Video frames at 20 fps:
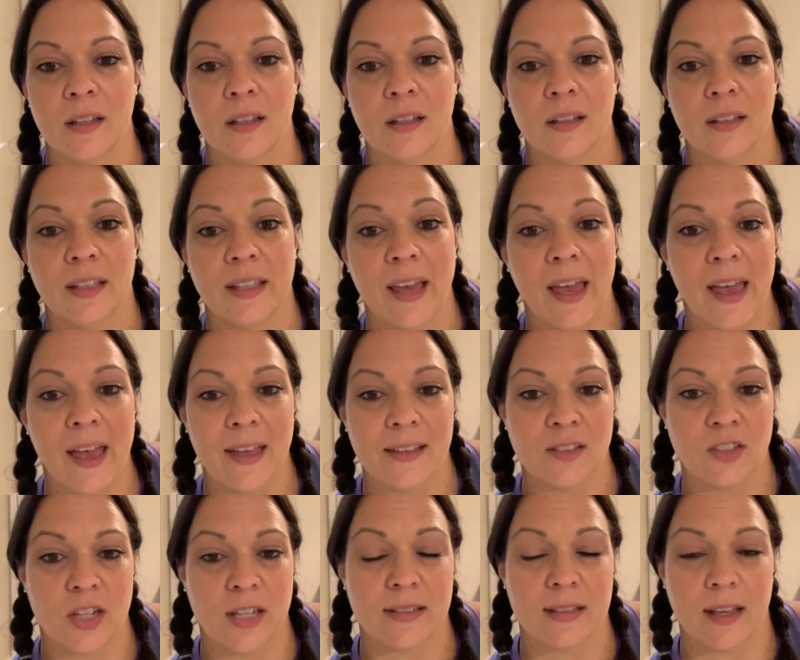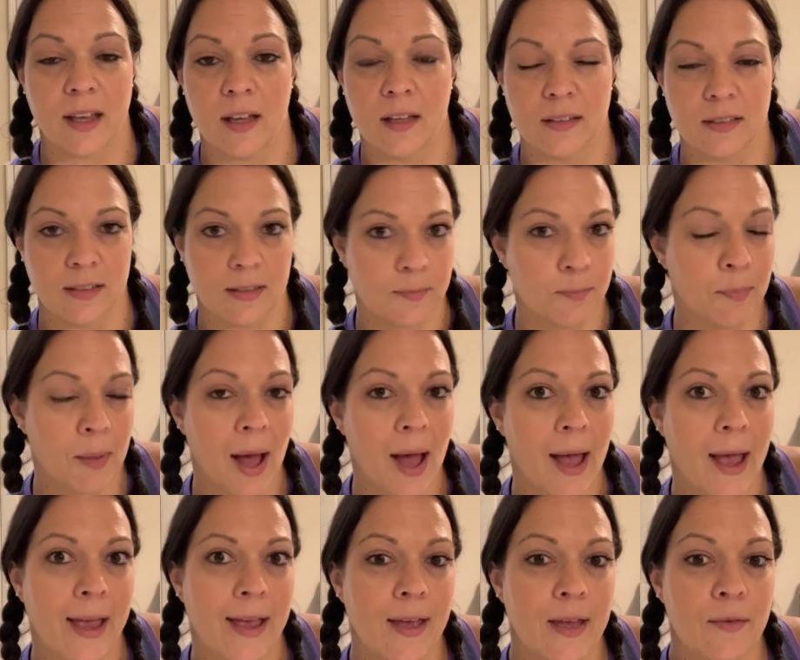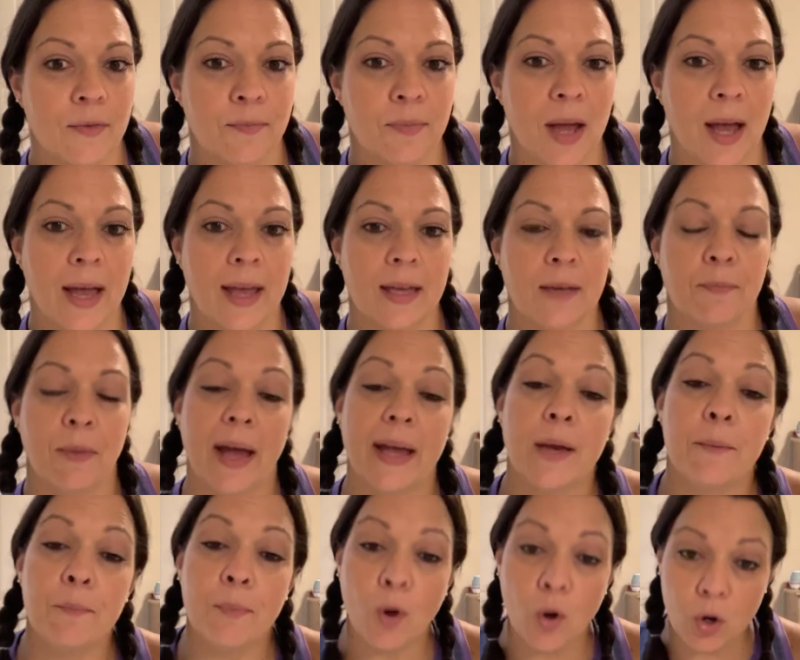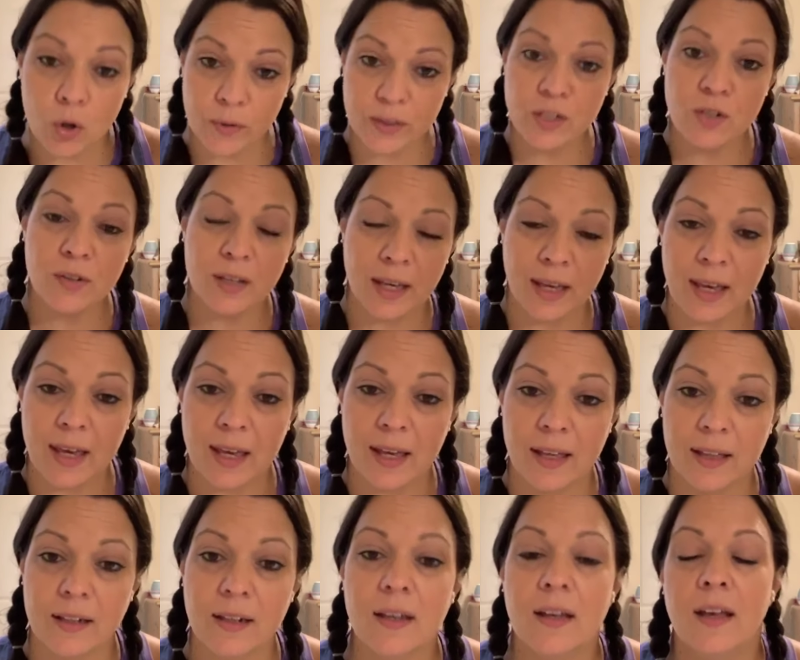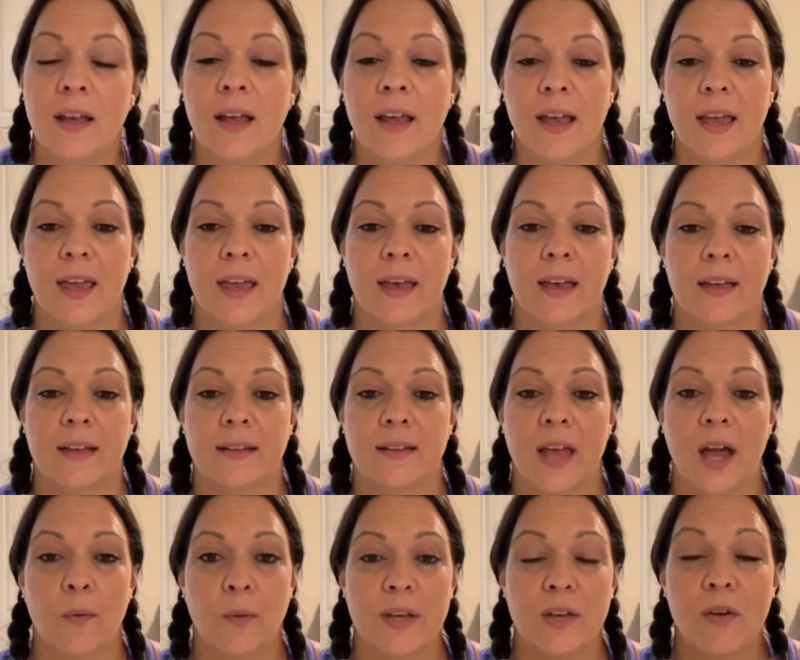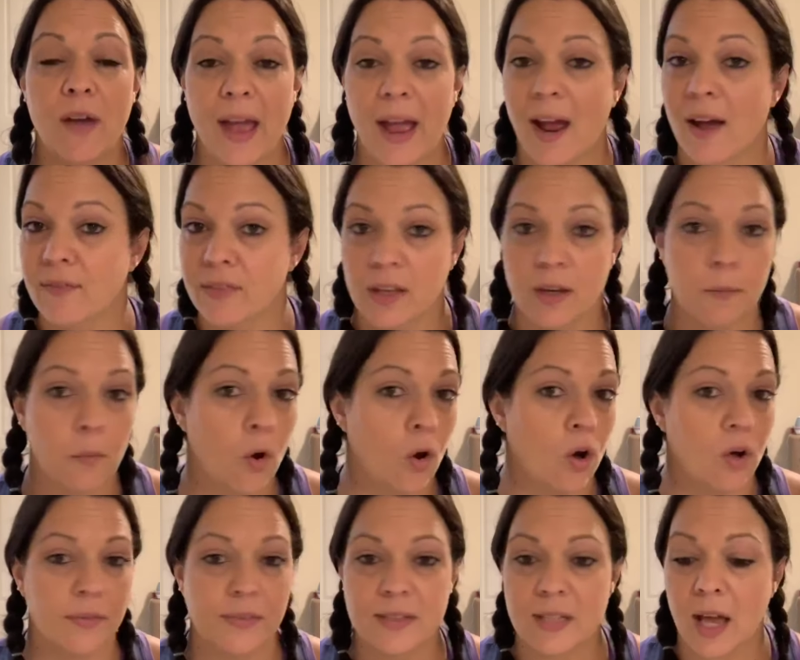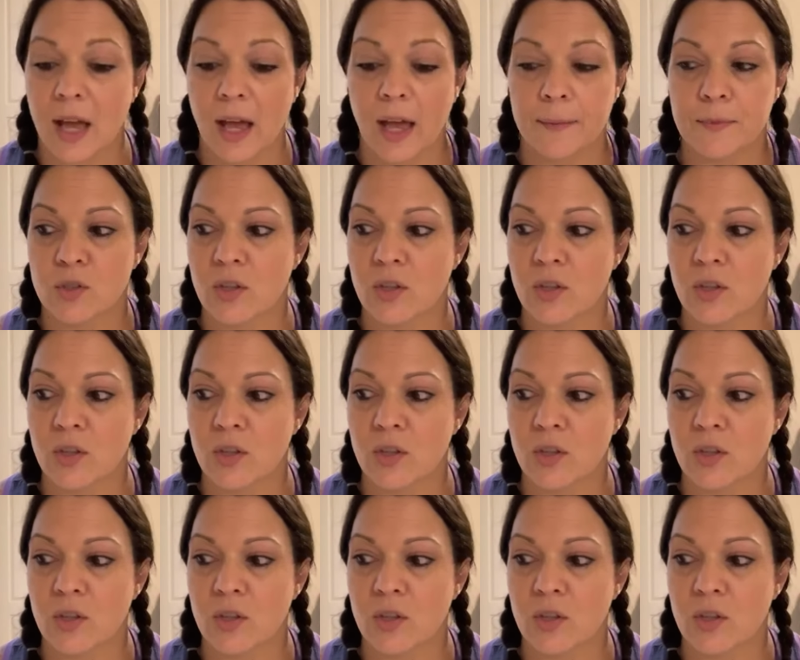Yes, Jessica, just buy in bulk when you can, and that way you have them all the time.